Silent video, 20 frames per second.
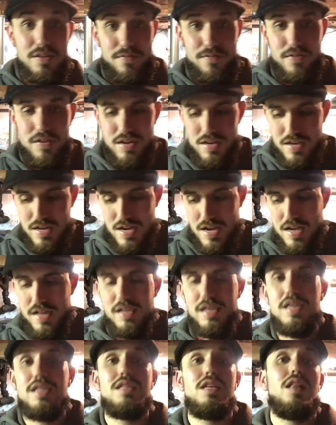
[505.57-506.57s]
is a funny guy.
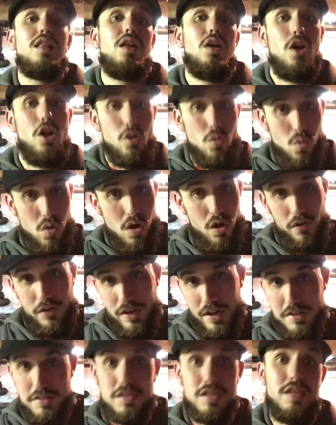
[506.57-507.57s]
He eats a lot of
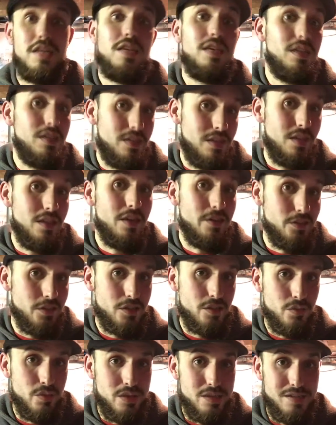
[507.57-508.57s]
walnuts, and he's
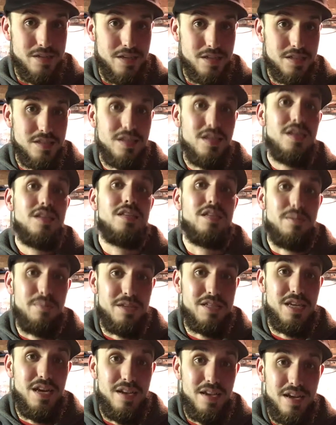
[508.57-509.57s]
allergic to walnuts. So let
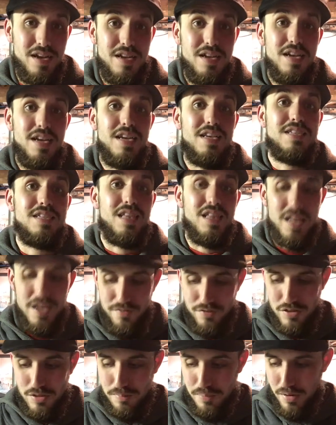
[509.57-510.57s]
me tell you, he's the
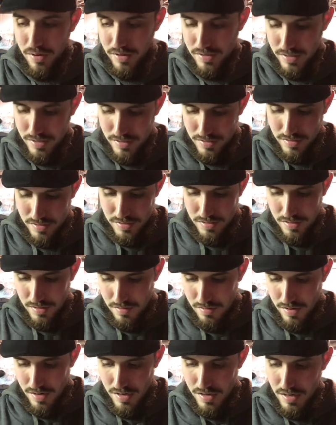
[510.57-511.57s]
life of the party,
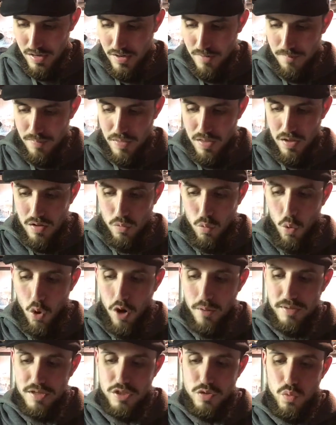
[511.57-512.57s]
all right?
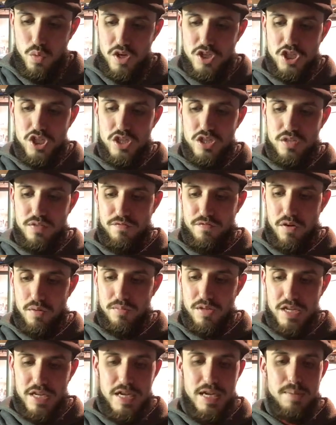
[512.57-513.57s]
Warmest wishes
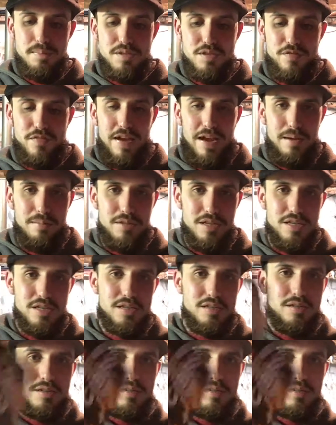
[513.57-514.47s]
from the Gibbs family.